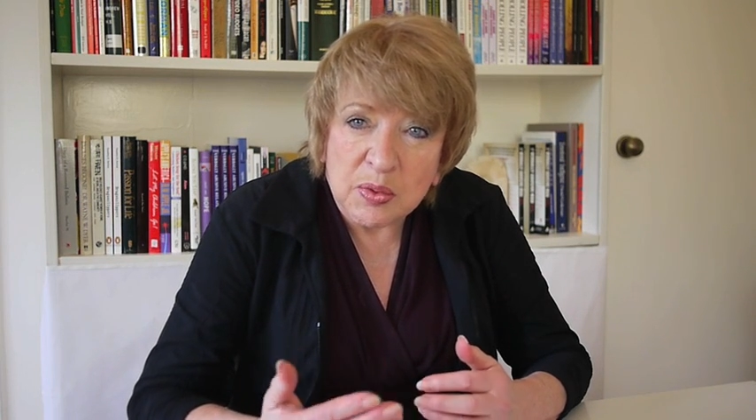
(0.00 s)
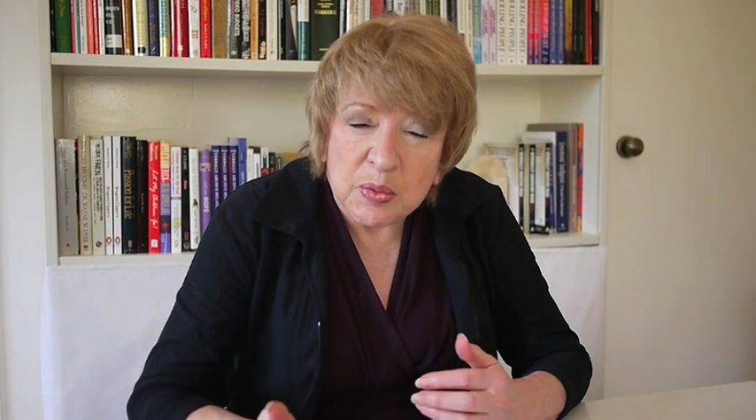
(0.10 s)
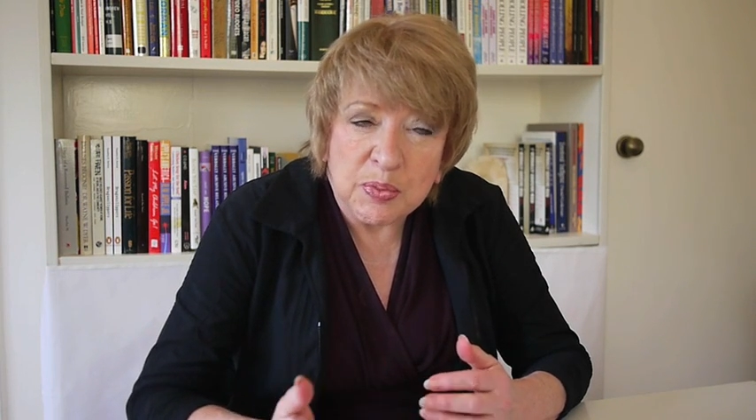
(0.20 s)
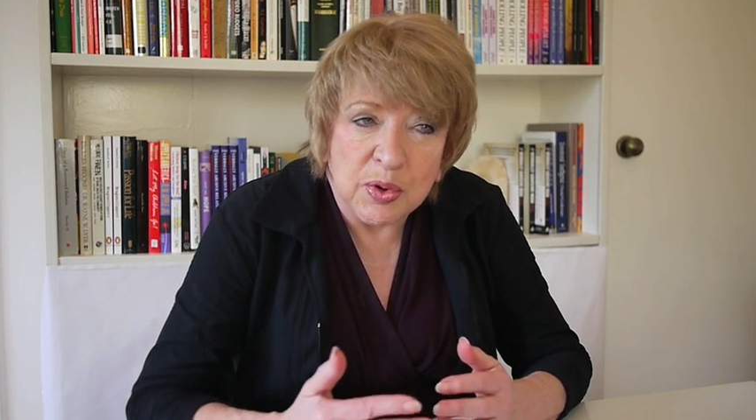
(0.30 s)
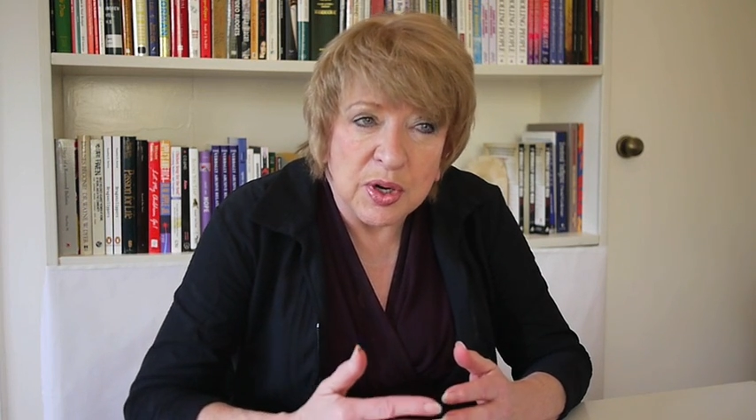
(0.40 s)

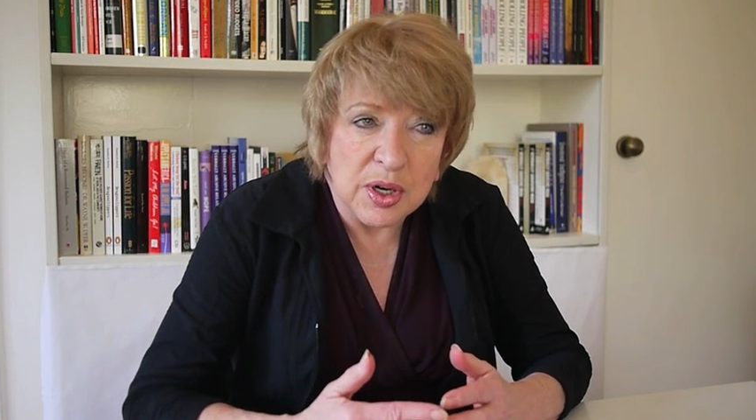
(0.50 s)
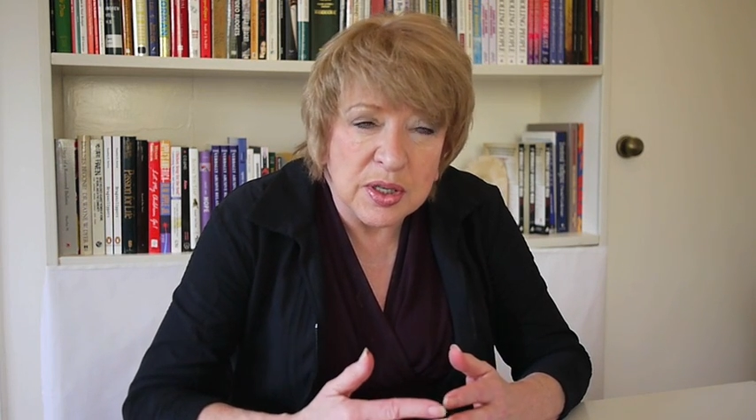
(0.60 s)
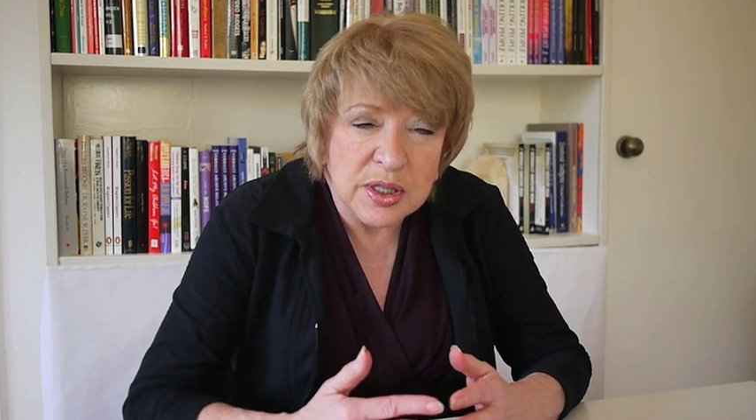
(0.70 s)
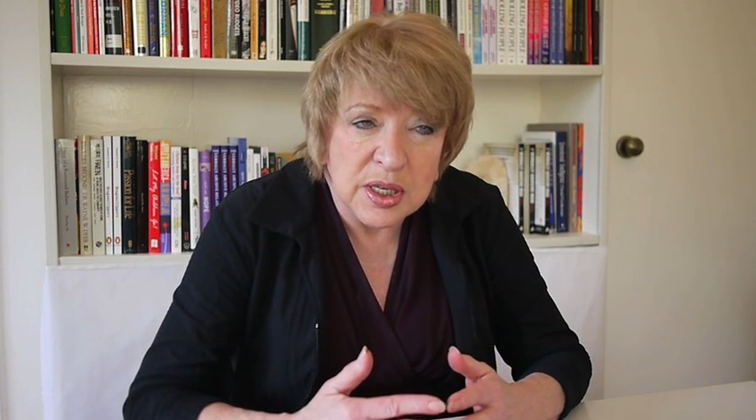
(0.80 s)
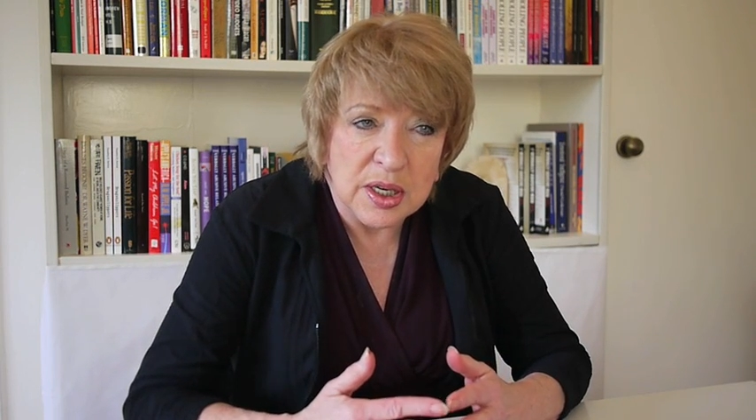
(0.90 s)
reported on
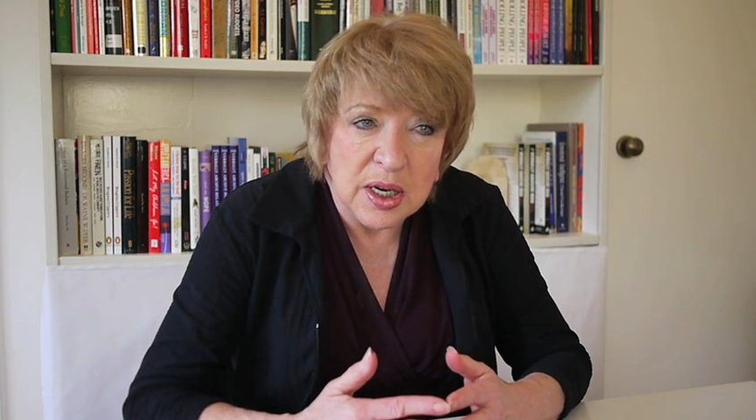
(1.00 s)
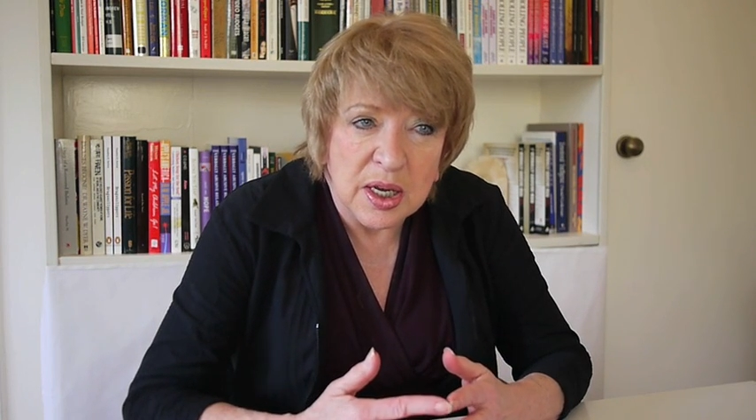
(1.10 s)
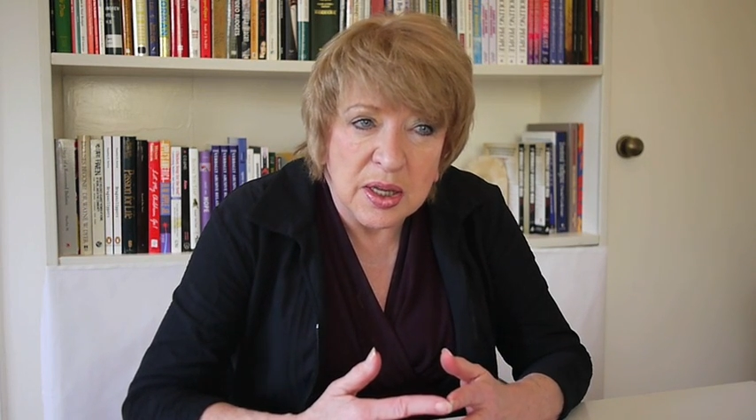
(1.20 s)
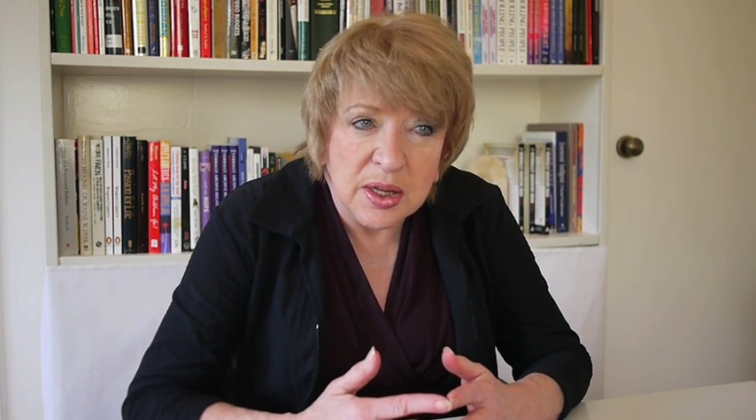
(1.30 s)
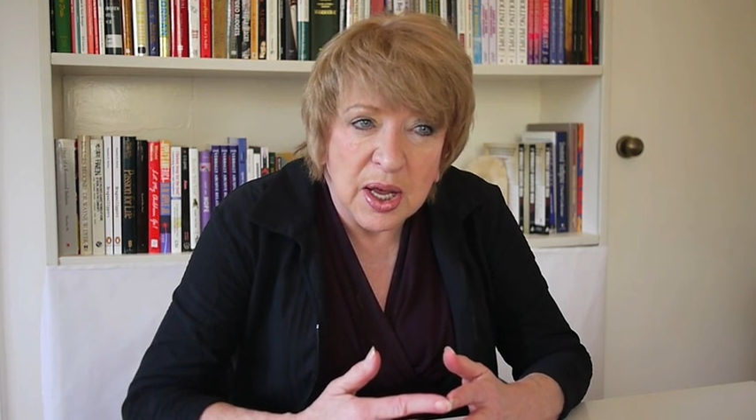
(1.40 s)

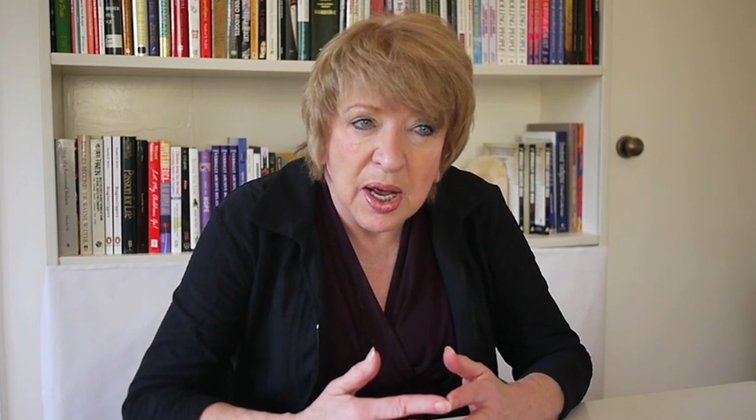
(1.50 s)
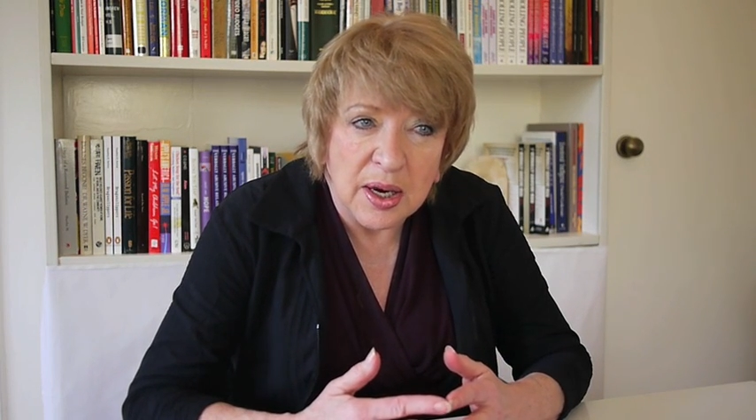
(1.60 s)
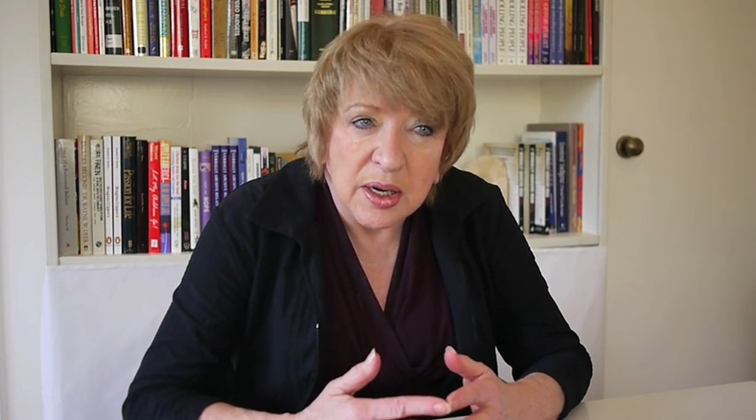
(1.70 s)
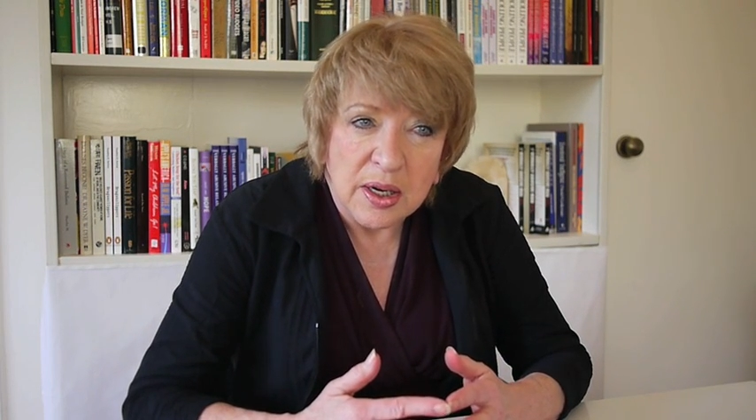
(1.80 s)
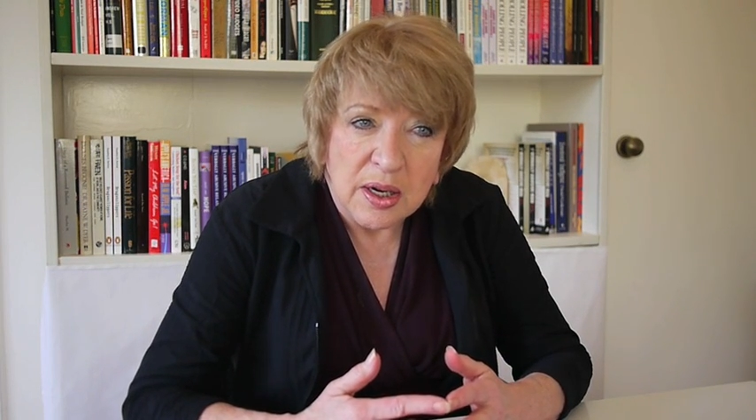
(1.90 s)
CNN that